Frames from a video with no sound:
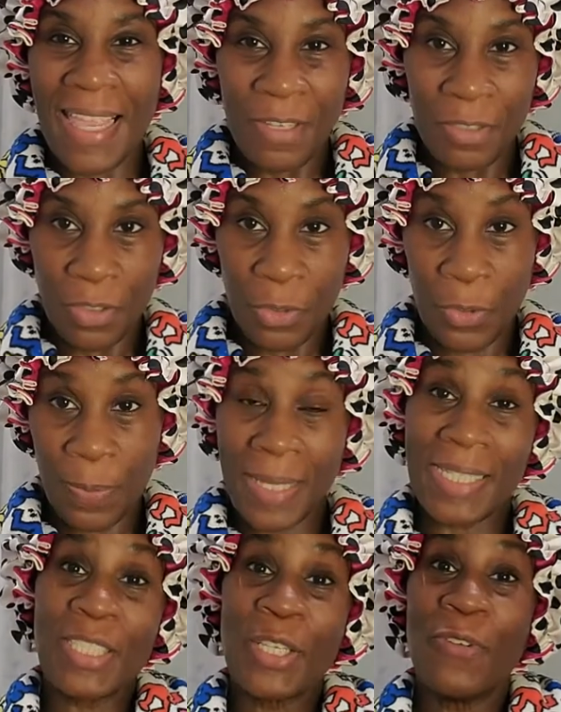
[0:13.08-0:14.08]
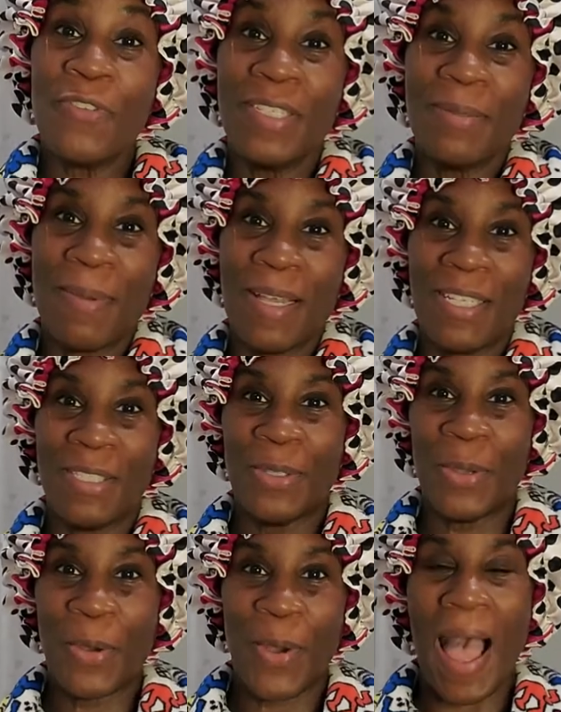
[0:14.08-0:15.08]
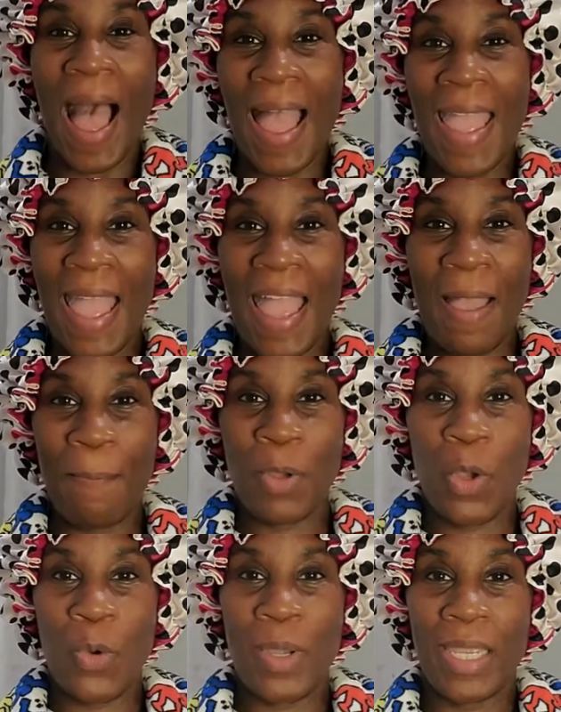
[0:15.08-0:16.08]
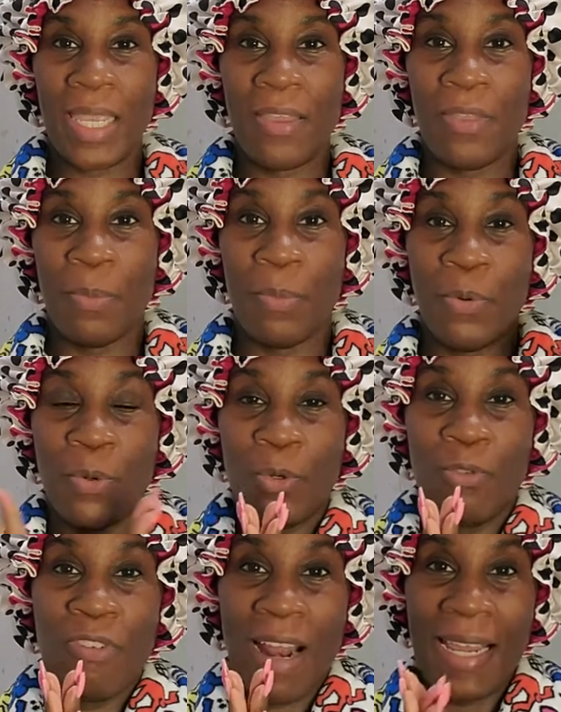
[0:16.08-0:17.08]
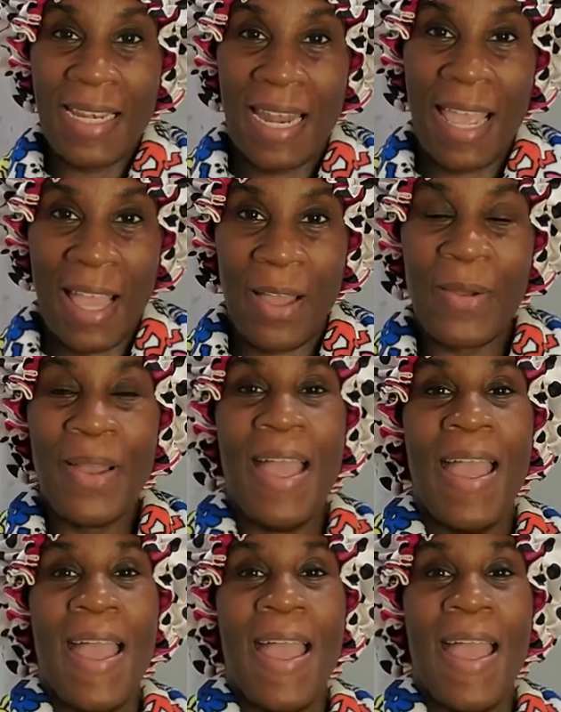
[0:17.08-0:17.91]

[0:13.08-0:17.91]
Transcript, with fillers: YouTube, it's Kharyzma. So I am going in the pool right now.